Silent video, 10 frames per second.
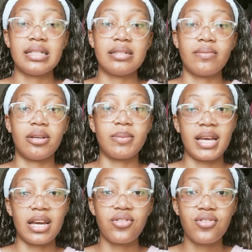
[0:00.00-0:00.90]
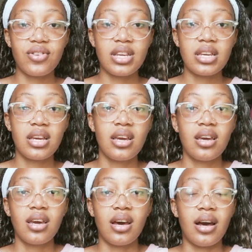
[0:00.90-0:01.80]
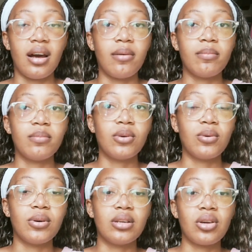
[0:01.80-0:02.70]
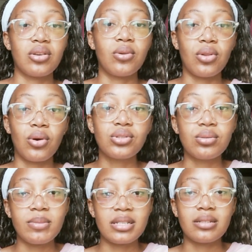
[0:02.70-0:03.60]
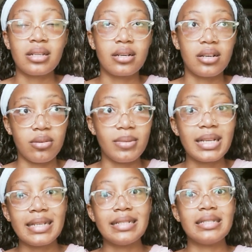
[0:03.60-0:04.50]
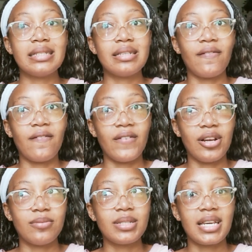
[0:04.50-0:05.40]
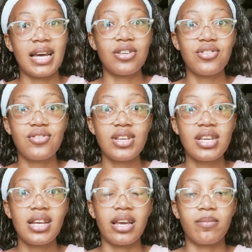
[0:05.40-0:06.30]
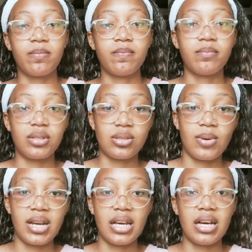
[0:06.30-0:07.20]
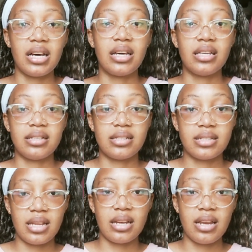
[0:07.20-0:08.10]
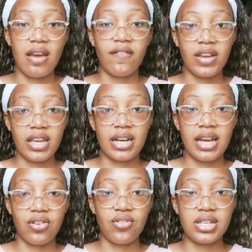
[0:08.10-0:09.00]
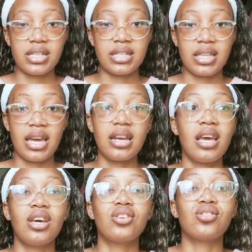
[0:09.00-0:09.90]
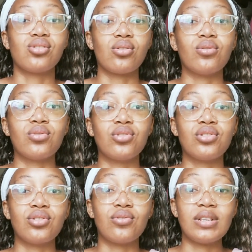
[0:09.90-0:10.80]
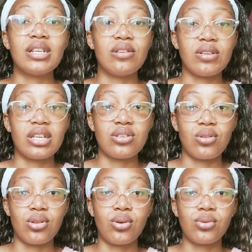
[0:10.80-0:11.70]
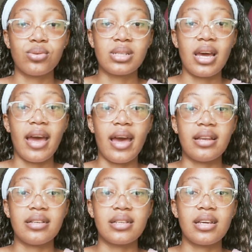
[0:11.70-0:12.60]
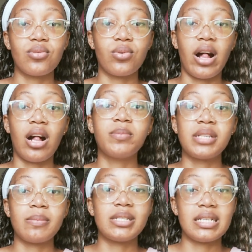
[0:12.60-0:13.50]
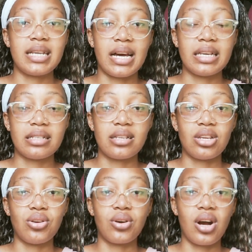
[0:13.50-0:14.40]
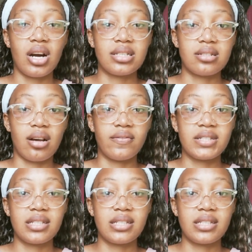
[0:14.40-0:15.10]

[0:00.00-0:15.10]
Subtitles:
developed country, or low to middle economically developed country, like Botswana and African countries like that. So you should really look into those, and it will help subsidize your cost of